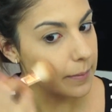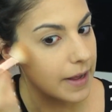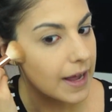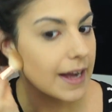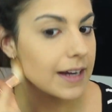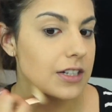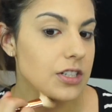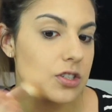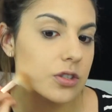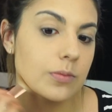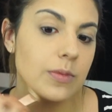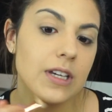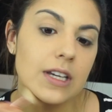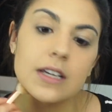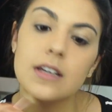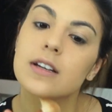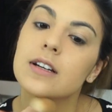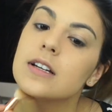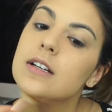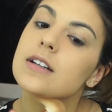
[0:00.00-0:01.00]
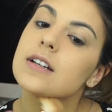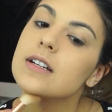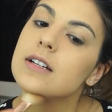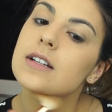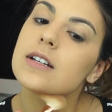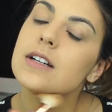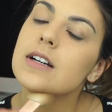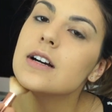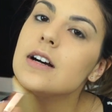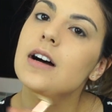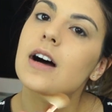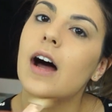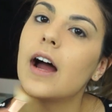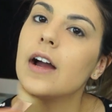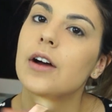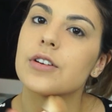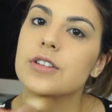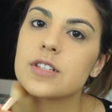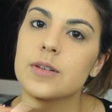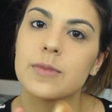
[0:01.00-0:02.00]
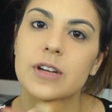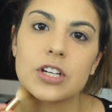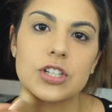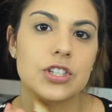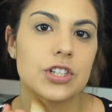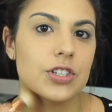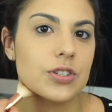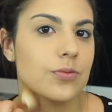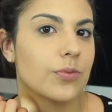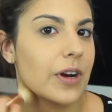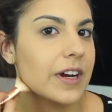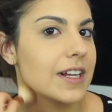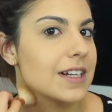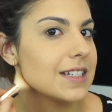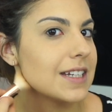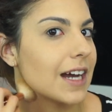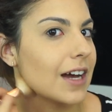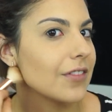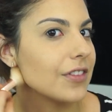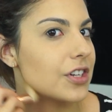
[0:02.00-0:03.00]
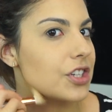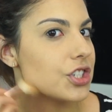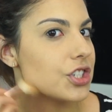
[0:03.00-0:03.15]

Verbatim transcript: back to me. I also make sure to run it down the